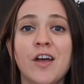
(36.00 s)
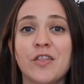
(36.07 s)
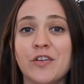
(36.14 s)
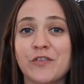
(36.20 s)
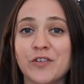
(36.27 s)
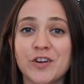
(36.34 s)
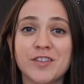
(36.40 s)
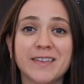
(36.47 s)
The
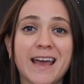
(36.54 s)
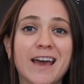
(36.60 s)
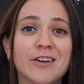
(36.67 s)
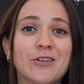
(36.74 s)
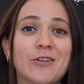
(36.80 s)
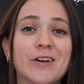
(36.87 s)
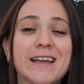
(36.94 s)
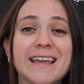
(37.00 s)
first
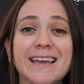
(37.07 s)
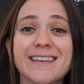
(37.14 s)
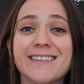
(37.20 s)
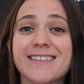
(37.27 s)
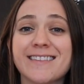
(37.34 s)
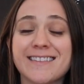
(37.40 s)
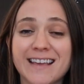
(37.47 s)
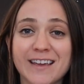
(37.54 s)
category is
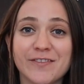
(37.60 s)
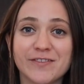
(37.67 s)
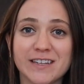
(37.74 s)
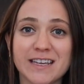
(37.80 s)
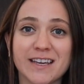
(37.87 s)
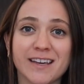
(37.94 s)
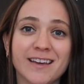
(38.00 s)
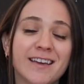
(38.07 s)

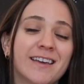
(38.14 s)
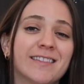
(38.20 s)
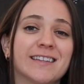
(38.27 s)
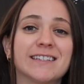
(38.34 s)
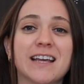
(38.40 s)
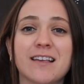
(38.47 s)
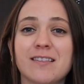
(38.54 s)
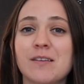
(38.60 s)
safety. The
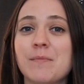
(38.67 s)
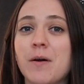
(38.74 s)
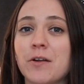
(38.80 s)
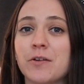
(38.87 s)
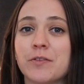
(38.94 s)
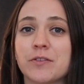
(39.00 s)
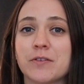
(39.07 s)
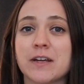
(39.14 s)
Tesla
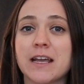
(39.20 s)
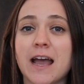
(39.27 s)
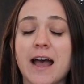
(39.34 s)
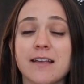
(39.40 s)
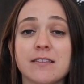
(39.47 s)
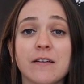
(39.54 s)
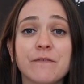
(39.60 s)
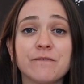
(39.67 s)
Model 3
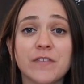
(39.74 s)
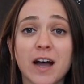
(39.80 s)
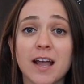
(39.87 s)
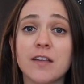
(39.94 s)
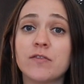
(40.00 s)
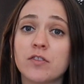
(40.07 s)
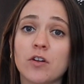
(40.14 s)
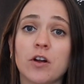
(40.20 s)
has a
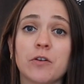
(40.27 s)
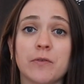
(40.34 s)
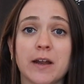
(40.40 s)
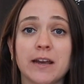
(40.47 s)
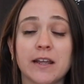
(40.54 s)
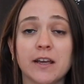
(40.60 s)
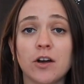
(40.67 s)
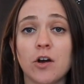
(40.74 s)
5-star
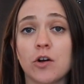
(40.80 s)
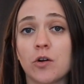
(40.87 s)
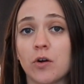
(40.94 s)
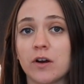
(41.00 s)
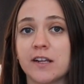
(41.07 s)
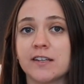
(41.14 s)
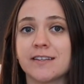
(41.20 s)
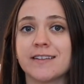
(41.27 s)
rating
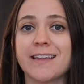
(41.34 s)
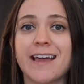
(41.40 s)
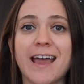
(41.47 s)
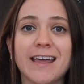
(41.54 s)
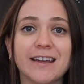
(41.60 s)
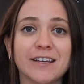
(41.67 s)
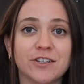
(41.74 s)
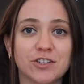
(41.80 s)
according to the
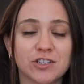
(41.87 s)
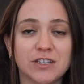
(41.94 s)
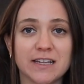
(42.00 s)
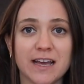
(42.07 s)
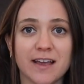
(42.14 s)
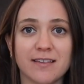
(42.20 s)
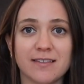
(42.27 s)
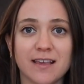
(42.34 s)

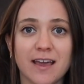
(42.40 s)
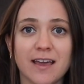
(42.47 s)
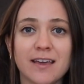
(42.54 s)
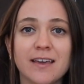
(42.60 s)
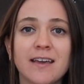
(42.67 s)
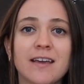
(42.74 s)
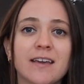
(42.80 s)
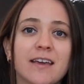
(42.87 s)
NHTSA
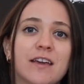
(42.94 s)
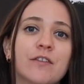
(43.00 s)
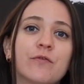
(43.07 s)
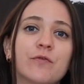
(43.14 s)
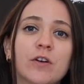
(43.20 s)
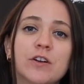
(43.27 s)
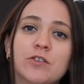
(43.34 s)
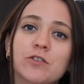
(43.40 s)
in
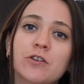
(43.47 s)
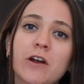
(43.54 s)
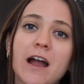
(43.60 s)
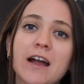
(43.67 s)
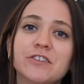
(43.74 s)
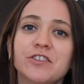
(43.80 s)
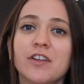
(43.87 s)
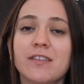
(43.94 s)
frontal
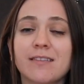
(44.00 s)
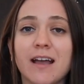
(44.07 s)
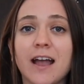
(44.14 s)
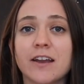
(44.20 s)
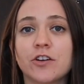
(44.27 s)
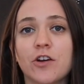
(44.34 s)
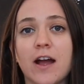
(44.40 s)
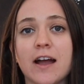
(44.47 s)
crash,
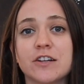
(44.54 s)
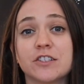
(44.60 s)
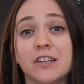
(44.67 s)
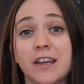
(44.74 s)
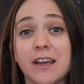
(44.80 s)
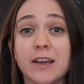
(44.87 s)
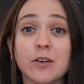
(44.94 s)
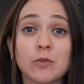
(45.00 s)
side crash,
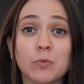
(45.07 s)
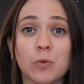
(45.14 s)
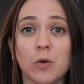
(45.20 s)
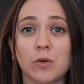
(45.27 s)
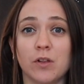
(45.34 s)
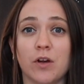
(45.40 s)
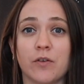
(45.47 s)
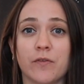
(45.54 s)
and
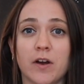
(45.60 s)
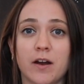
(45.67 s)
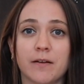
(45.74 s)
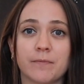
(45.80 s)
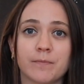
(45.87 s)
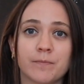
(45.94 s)
rollover.